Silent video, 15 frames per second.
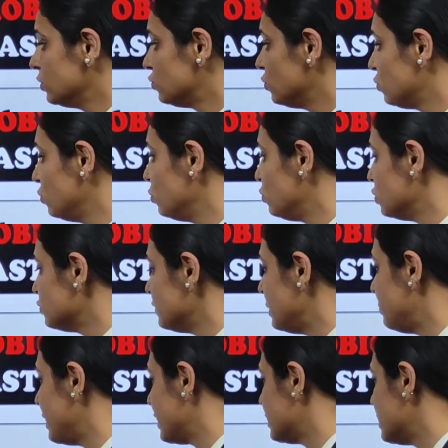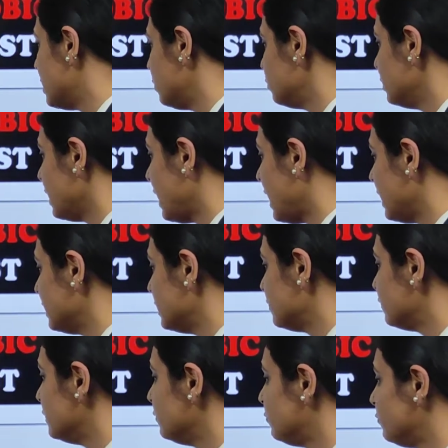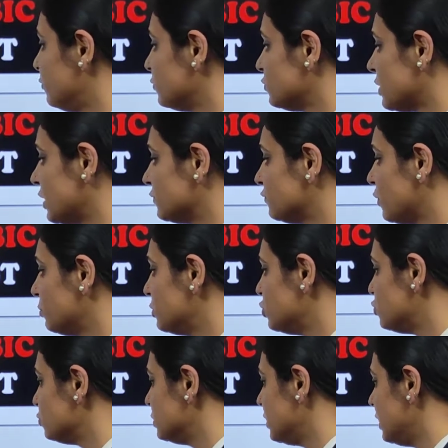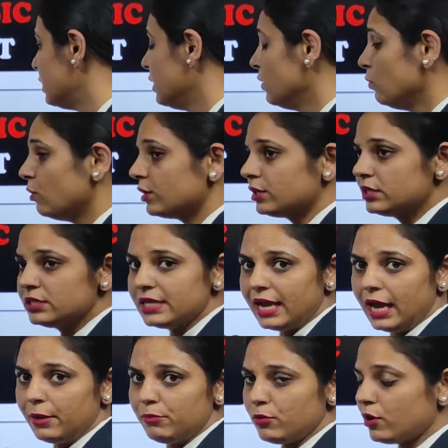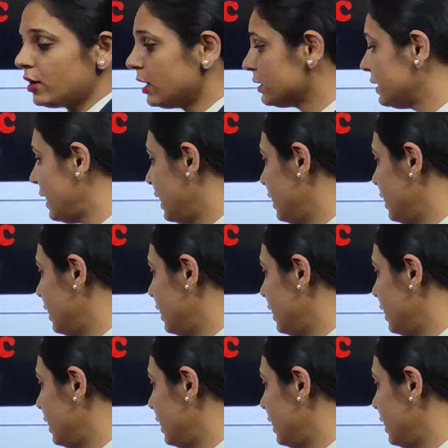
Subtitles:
So glucose will break down and it will transform into the, what is the end product?